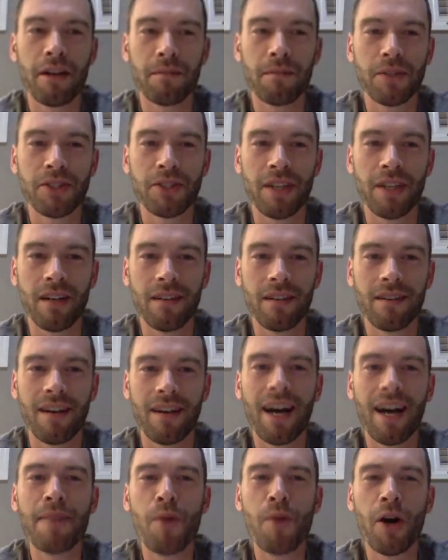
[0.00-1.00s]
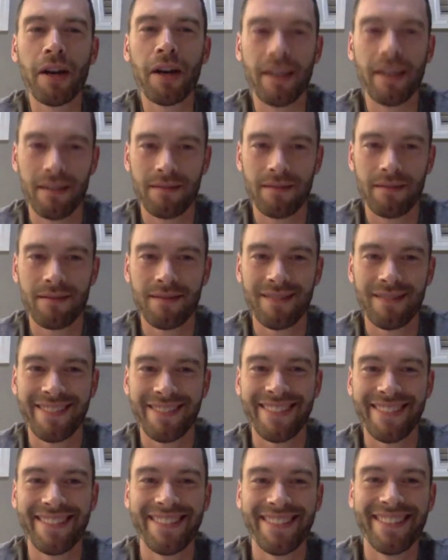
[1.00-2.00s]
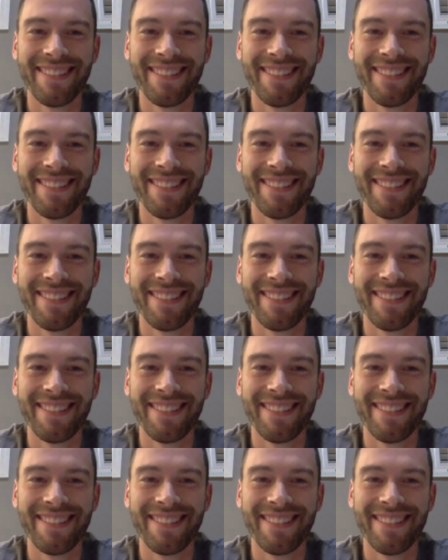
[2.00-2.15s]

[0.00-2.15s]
some outreach clinics. However, we do get